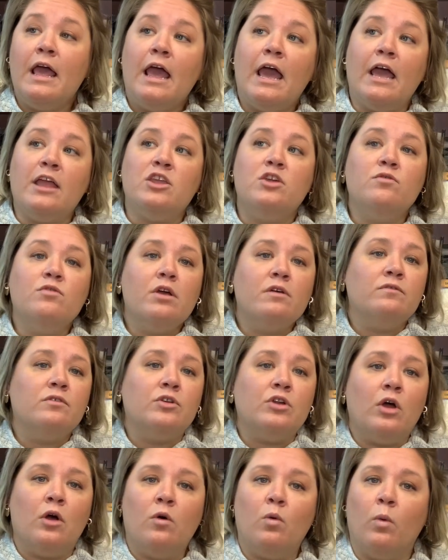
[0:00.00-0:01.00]
And you never
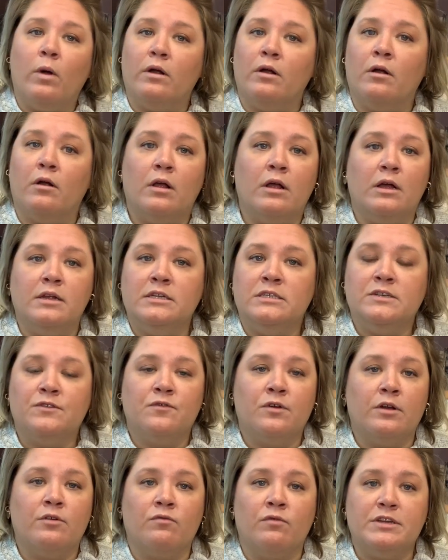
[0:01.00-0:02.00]
know where
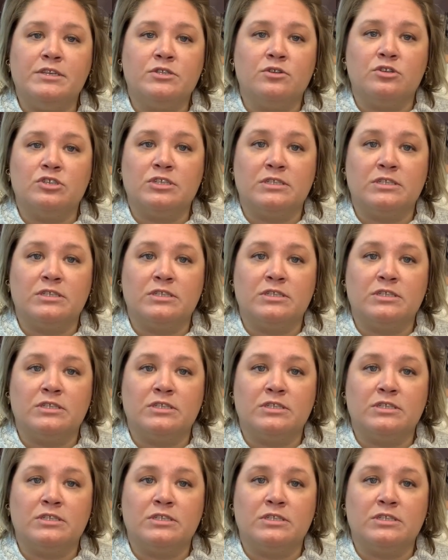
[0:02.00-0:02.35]
different research